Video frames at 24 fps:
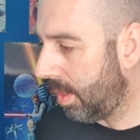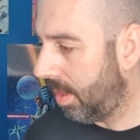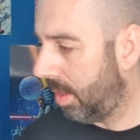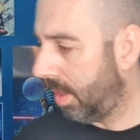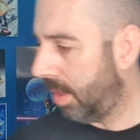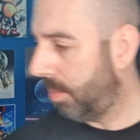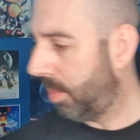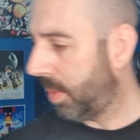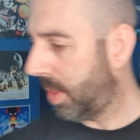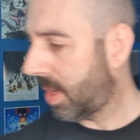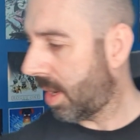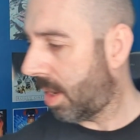
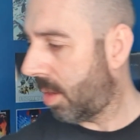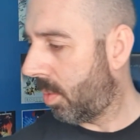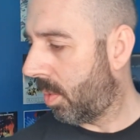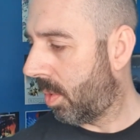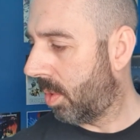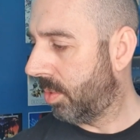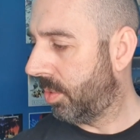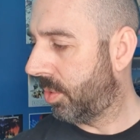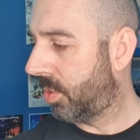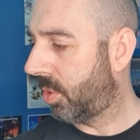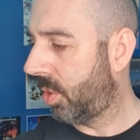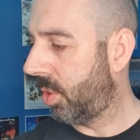And then we
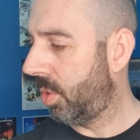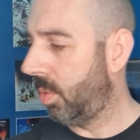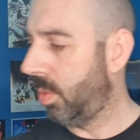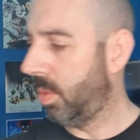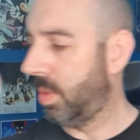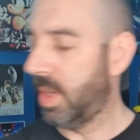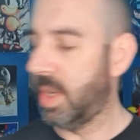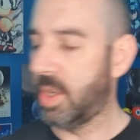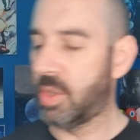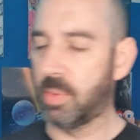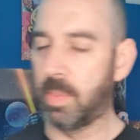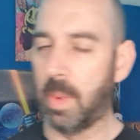go on
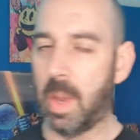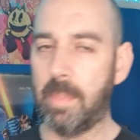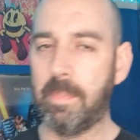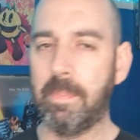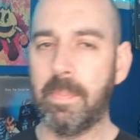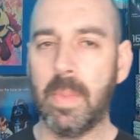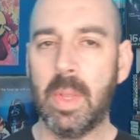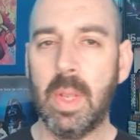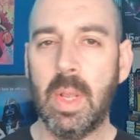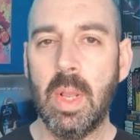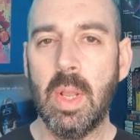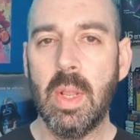to this
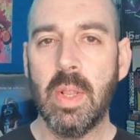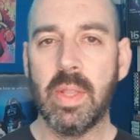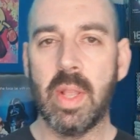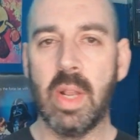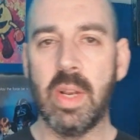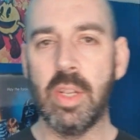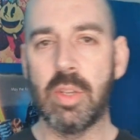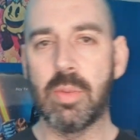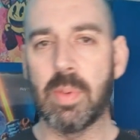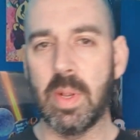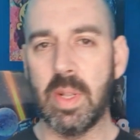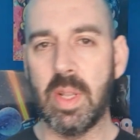one.
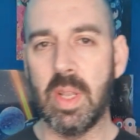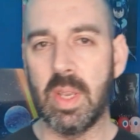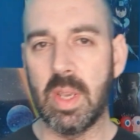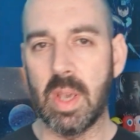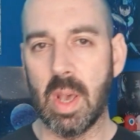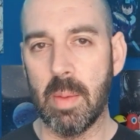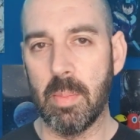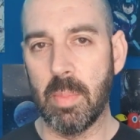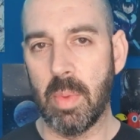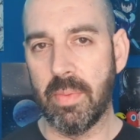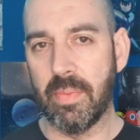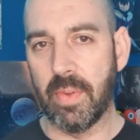Now, this one didn't
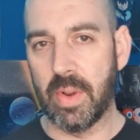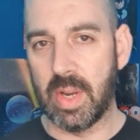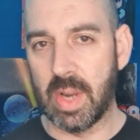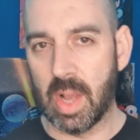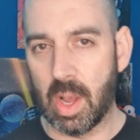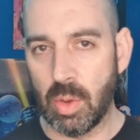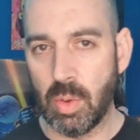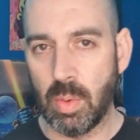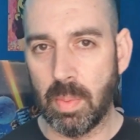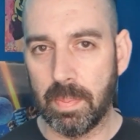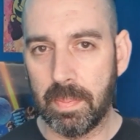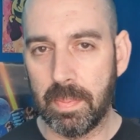come with a
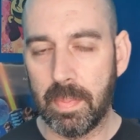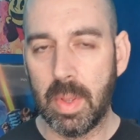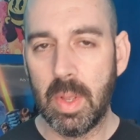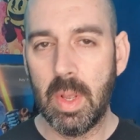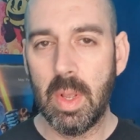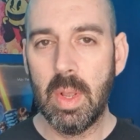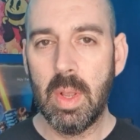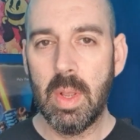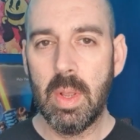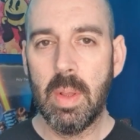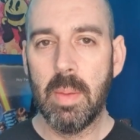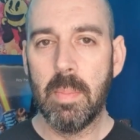note,
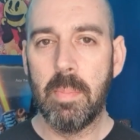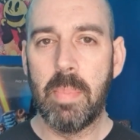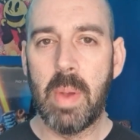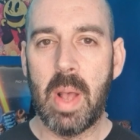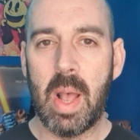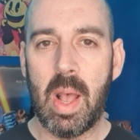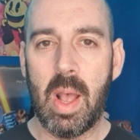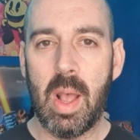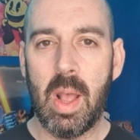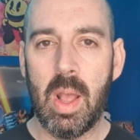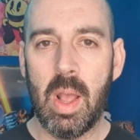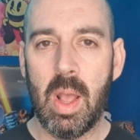
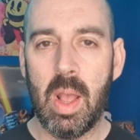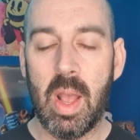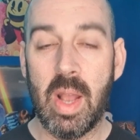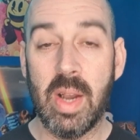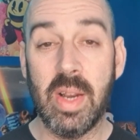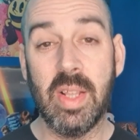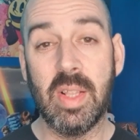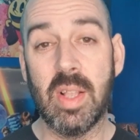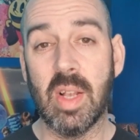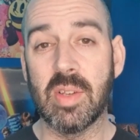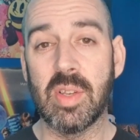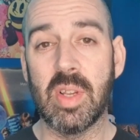but
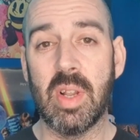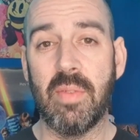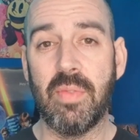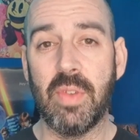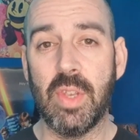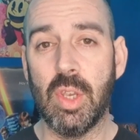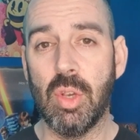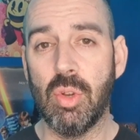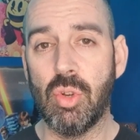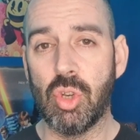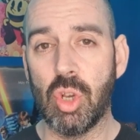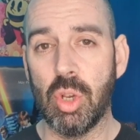and he doesn't have
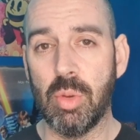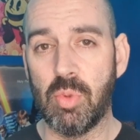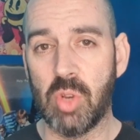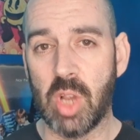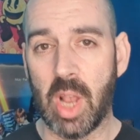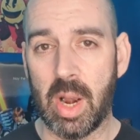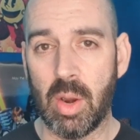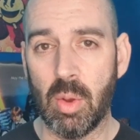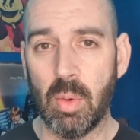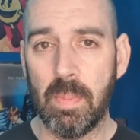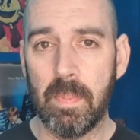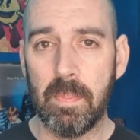a YouTube
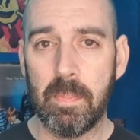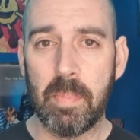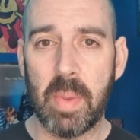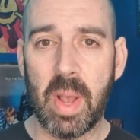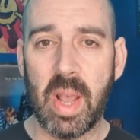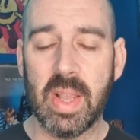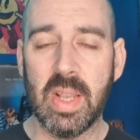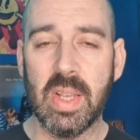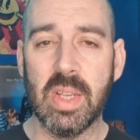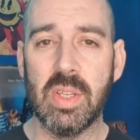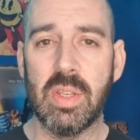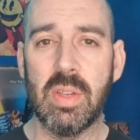channel,
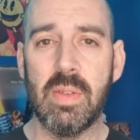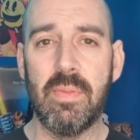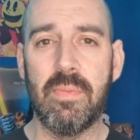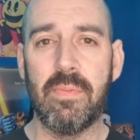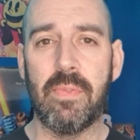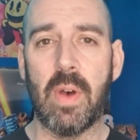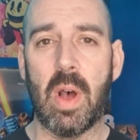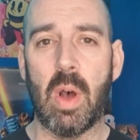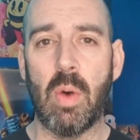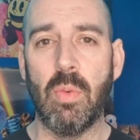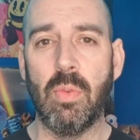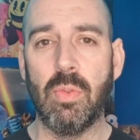but he is
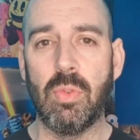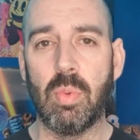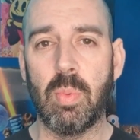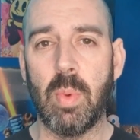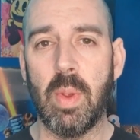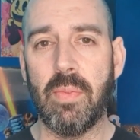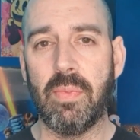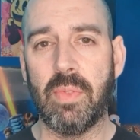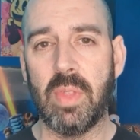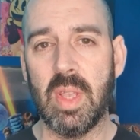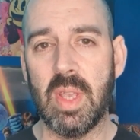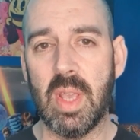involved
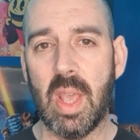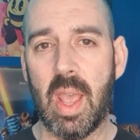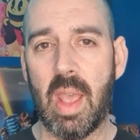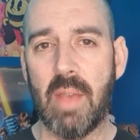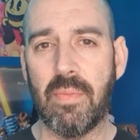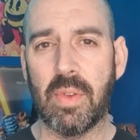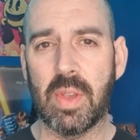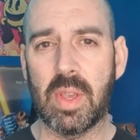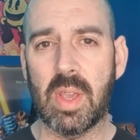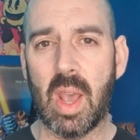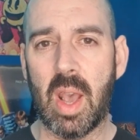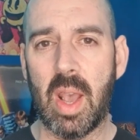with the
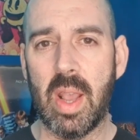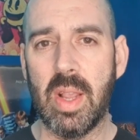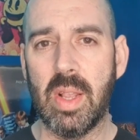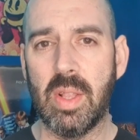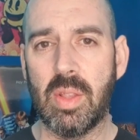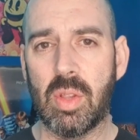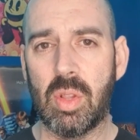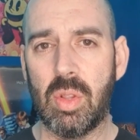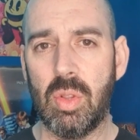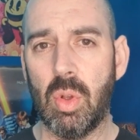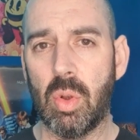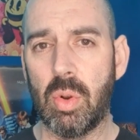
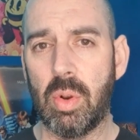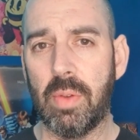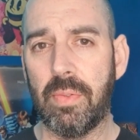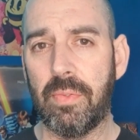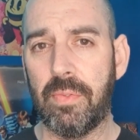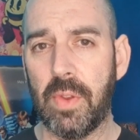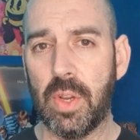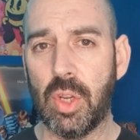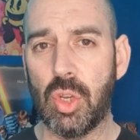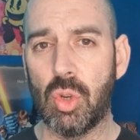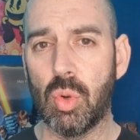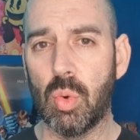Evercade
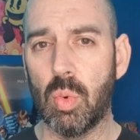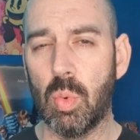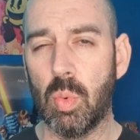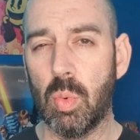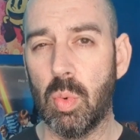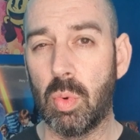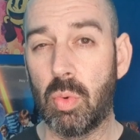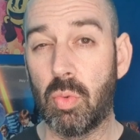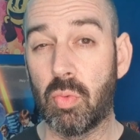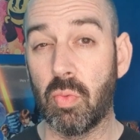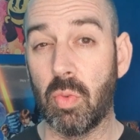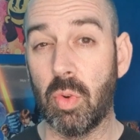
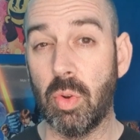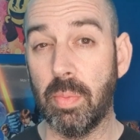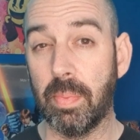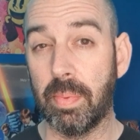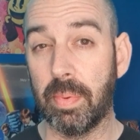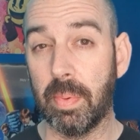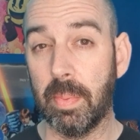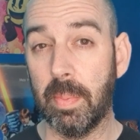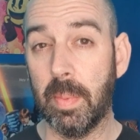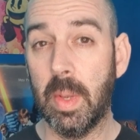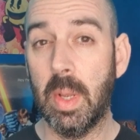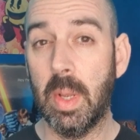non-official group,